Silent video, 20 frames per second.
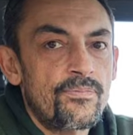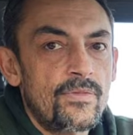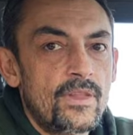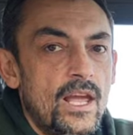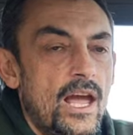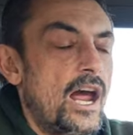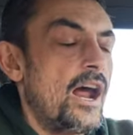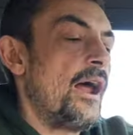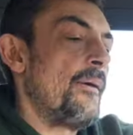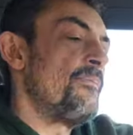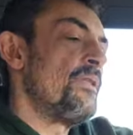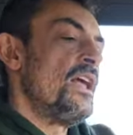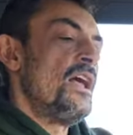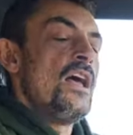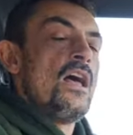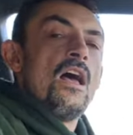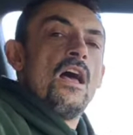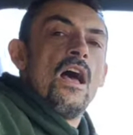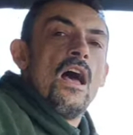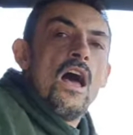All right.
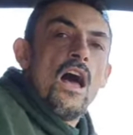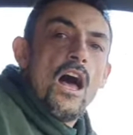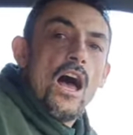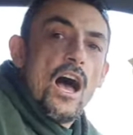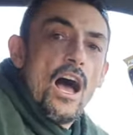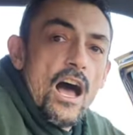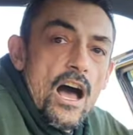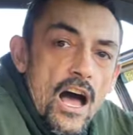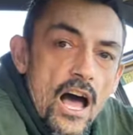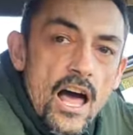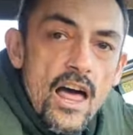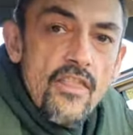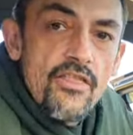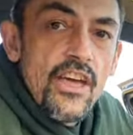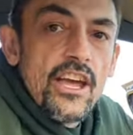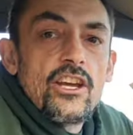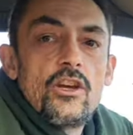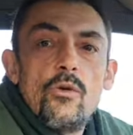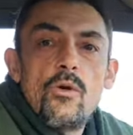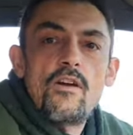
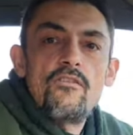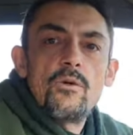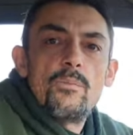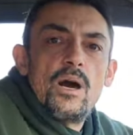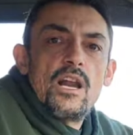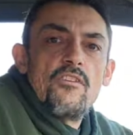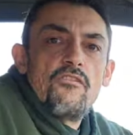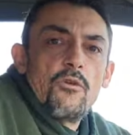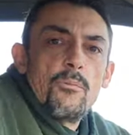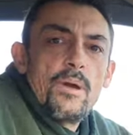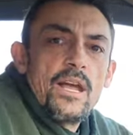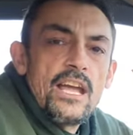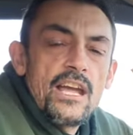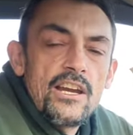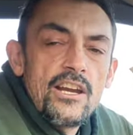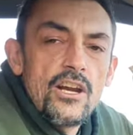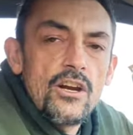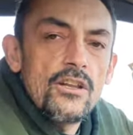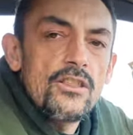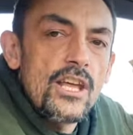Thank you everybody for being
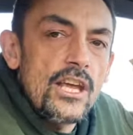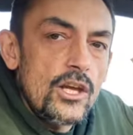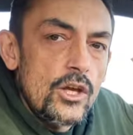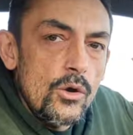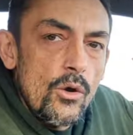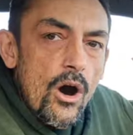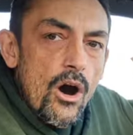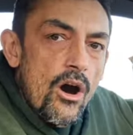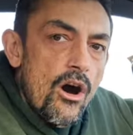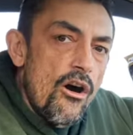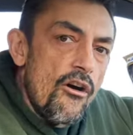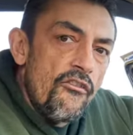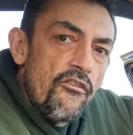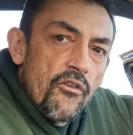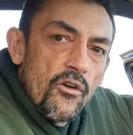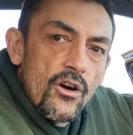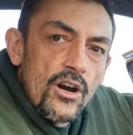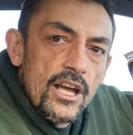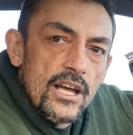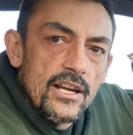here. Thank you all
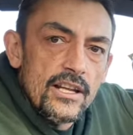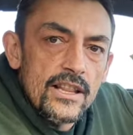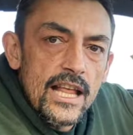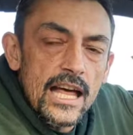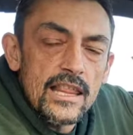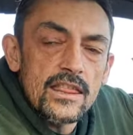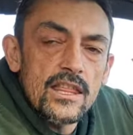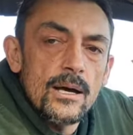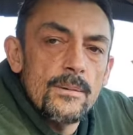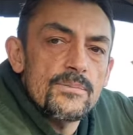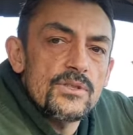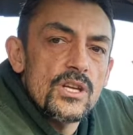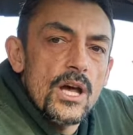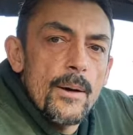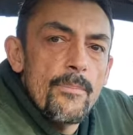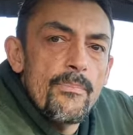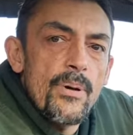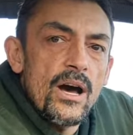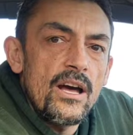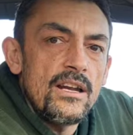for hitting that thumbs
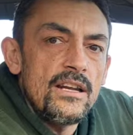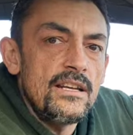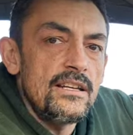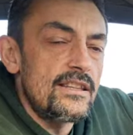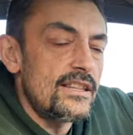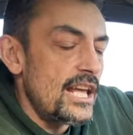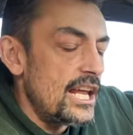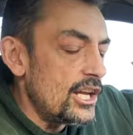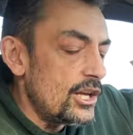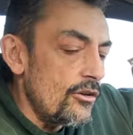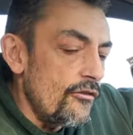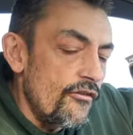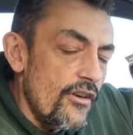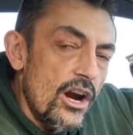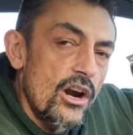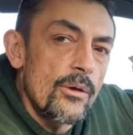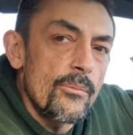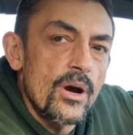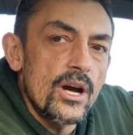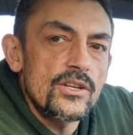up button. Thank you
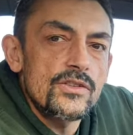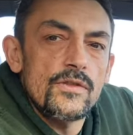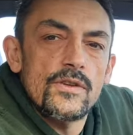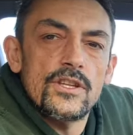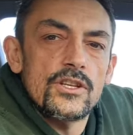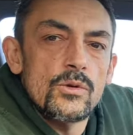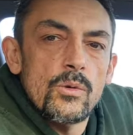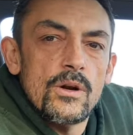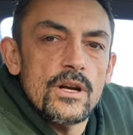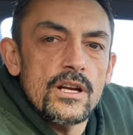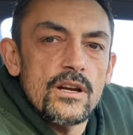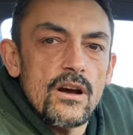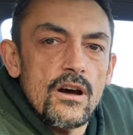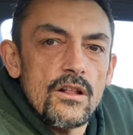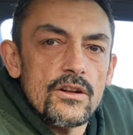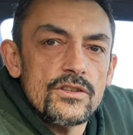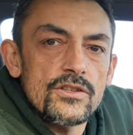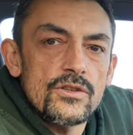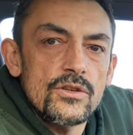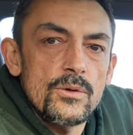very much for the
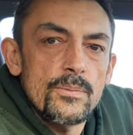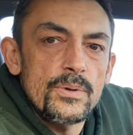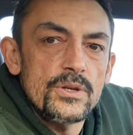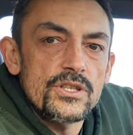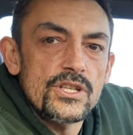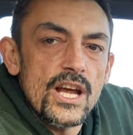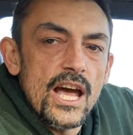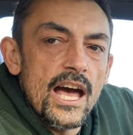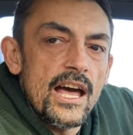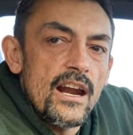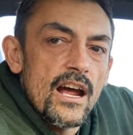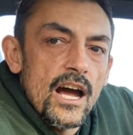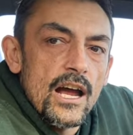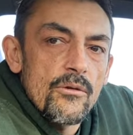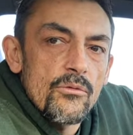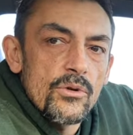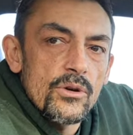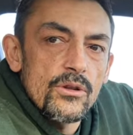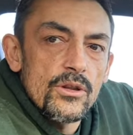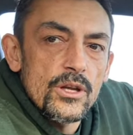$20 super chat. I
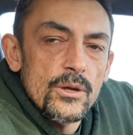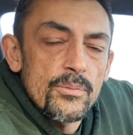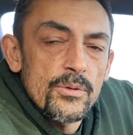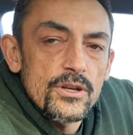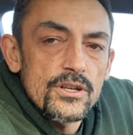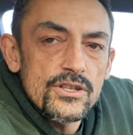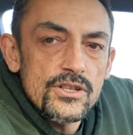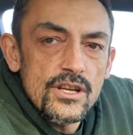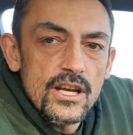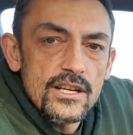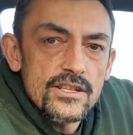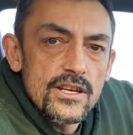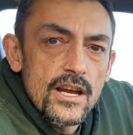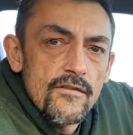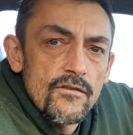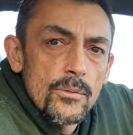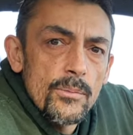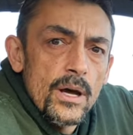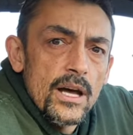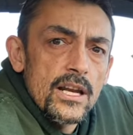really appreciate
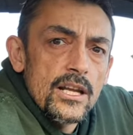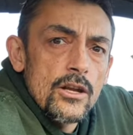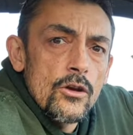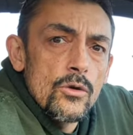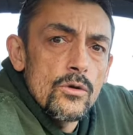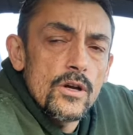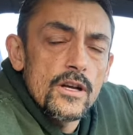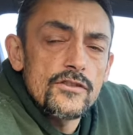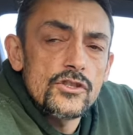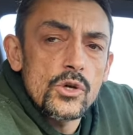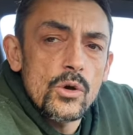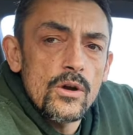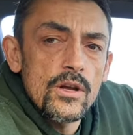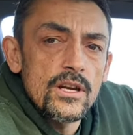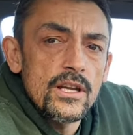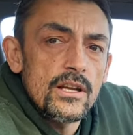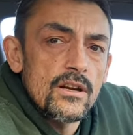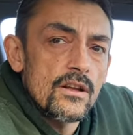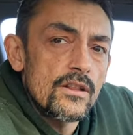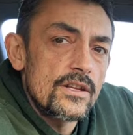everybody who had joined
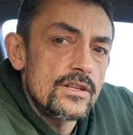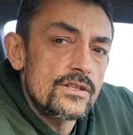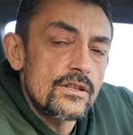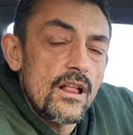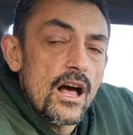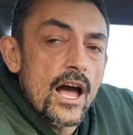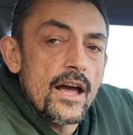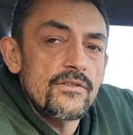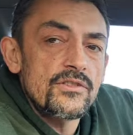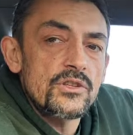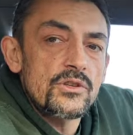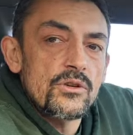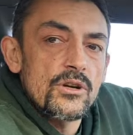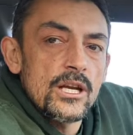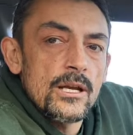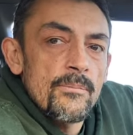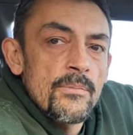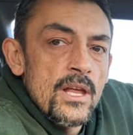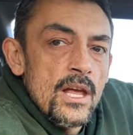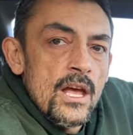in on this live
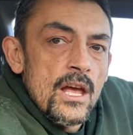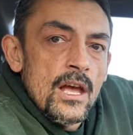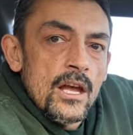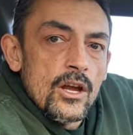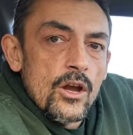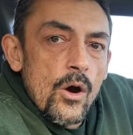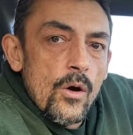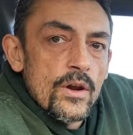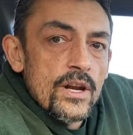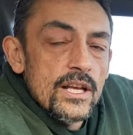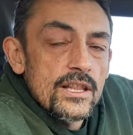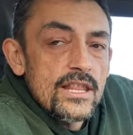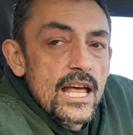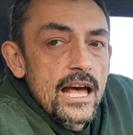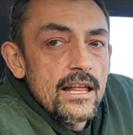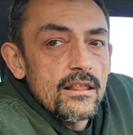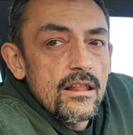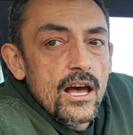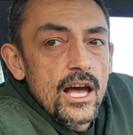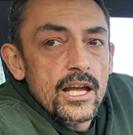stream. Go and hit
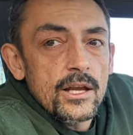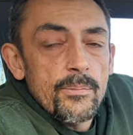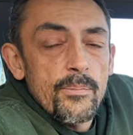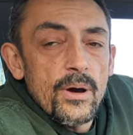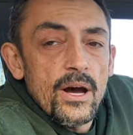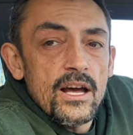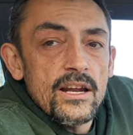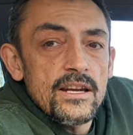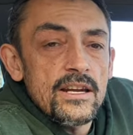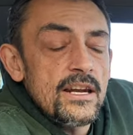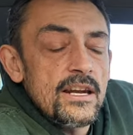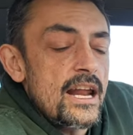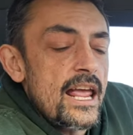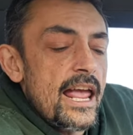that like button.